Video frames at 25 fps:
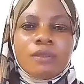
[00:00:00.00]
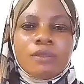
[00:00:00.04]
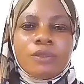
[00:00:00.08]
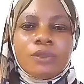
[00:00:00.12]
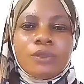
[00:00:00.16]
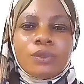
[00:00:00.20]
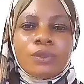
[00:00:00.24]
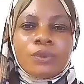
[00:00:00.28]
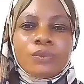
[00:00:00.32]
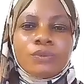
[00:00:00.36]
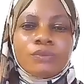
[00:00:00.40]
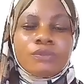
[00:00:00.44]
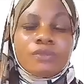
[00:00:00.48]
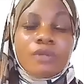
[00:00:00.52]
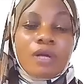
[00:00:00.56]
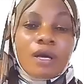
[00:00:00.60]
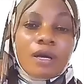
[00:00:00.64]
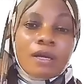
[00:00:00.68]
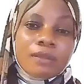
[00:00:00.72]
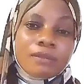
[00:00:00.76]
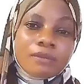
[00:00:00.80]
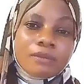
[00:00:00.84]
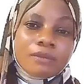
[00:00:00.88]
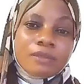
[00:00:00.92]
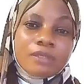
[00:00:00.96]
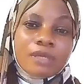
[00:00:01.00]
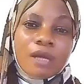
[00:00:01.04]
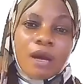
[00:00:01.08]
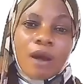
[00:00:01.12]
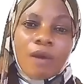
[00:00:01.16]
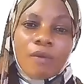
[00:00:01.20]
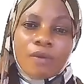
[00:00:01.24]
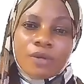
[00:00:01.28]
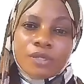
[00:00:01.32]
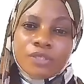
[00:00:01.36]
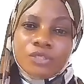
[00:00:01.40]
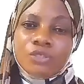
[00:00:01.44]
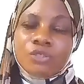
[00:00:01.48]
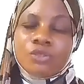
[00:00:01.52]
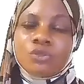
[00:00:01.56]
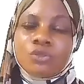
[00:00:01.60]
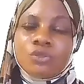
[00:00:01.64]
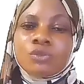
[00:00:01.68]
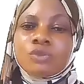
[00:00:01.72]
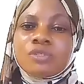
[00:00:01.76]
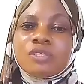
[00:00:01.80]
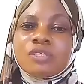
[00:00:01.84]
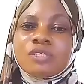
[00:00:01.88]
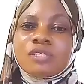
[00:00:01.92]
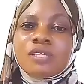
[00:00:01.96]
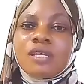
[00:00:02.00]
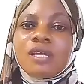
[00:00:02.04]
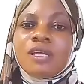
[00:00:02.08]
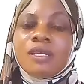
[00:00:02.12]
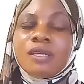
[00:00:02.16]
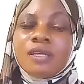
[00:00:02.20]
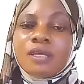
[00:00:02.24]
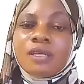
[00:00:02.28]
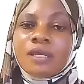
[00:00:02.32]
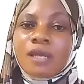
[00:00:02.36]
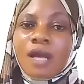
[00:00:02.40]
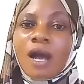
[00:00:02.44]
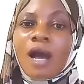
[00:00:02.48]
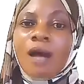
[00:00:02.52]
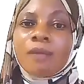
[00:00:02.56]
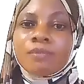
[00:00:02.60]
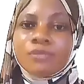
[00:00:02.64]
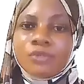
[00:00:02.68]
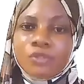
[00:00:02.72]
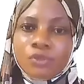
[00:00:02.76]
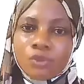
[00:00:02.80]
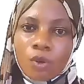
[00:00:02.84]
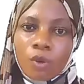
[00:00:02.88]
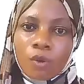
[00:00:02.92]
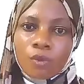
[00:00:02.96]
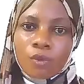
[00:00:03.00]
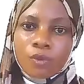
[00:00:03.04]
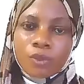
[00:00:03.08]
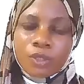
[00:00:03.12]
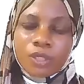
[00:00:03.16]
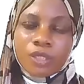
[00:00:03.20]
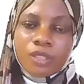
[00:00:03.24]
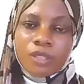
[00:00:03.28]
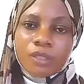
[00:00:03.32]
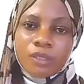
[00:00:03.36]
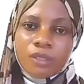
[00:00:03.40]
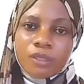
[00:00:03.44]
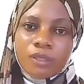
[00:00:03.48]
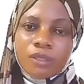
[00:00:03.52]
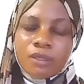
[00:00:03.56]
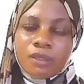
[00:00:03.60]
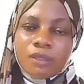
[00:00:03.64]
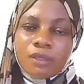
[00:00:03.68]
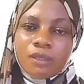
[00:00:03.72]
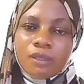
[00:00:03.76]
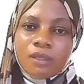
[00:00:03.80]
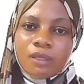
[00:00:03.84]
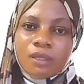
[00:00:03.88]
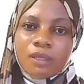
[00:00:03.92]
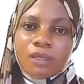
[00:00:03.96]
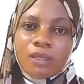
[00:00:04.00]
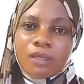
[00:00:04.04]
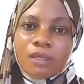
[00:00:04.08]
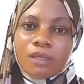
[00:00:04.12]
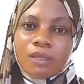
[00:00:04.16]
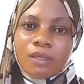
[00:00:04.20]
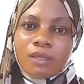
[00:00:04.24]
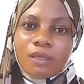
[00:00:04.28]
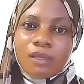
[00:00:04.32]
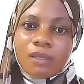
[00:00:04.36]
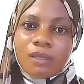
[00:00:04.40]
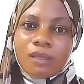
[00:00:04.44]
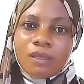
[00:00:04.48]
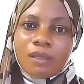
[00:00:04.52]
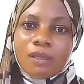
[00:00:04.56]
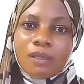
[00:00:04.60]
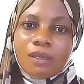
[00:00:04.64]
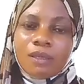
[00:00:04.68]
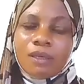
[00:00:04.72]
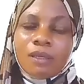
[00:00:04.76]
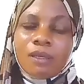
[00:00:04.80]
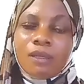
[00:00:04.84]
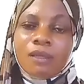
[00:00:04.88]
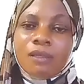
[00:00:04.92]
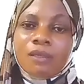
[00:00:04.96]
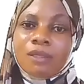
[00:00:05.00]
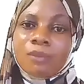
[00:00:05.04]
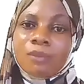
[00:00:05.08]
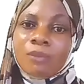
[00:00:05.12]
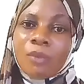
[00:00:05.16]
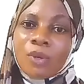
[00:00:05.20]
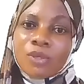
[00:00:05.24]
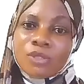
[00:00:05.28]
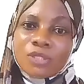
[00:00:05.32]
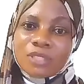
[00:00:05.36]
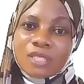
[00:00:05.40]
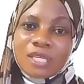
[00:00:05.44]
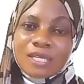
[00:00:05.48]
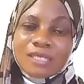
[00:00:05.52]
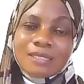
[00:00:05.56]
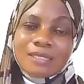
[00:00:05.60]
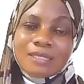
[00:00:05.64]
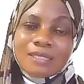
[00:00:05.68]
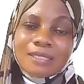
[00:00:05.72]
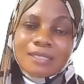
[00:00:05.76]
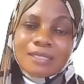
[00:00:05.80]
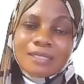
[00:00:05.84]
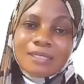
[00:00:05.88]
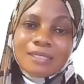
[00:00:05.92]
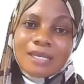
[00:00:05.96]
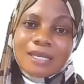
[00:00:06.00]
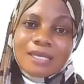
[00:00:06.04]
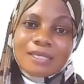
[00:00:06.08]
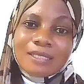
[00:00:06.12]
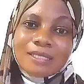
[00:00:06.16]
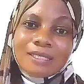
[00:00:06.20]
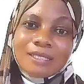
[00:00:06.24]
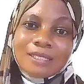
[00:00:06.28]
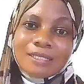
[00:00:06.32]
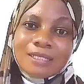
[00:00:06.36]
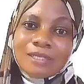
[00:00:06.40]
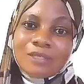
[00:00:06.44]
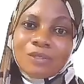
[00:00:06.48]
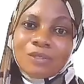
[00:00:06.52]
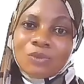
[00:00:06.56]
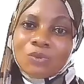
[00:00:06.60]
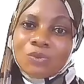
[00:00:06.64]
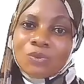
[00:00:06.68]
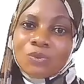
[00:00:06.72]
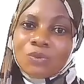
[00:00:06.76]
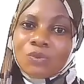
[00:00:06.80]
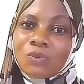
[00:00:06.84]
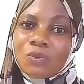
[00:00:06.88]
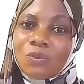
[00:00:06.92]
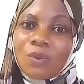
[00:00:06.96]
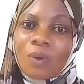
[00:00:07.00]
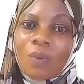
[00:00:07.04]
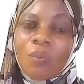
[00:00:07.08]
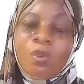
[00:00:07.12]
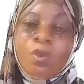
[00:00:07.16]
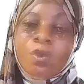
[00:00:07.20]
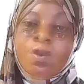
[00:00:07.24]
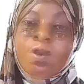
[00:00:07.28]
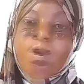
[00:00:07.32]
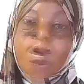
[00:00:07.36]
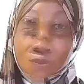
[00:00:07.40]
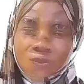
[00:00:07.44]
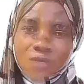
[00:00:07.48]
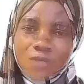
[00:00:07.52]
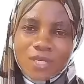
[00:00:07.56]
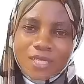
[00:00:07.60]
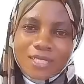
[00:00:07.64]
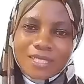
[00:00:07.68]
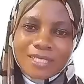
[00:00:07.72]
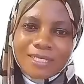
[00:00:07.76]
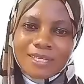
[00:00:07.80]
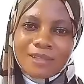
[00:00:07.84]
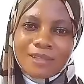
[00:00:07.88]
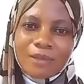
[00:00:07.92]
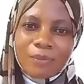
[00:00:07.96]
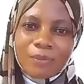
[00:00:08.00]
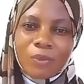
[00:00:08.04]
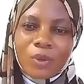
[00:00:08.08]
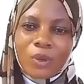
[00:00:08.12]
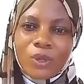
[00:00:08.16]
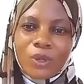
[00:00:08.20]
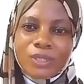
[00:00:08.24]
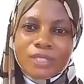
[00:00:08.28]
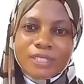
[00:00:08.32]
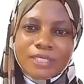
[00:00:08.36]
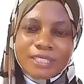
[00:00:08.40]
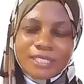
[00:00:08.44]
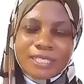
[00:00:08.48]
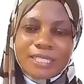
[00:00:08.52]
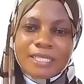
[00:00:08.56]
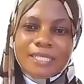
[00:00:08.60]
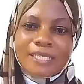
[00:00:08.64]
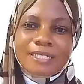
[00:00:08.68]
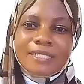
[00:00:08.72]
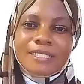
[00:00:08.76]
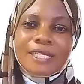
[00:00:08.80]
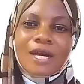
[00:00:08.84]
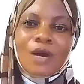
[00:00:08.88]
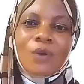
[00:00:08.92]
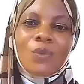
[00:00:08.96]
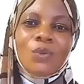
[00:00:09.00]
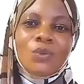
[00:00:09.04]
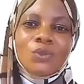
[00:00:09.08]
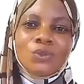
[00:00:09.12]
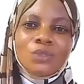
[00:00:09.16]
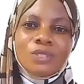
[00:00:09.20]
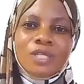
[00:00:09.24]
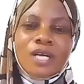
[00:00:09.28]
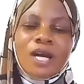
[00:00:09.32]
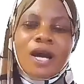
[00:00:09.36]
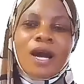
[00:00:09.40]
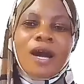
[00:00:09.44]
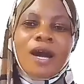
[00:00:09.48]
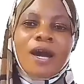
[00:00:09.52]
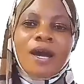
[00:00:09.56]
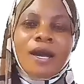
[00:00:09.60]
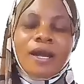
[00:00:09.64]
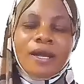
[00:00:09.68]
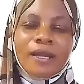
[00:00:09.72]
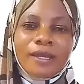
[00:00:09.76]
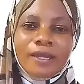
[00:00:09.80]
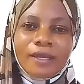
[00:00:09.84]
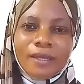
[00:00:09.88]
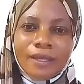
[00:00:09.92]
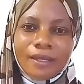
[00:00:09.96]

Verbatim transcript: you know, the courage to say, I'm sorry. And in most cases, yes, this is what we want. Another point is a good guy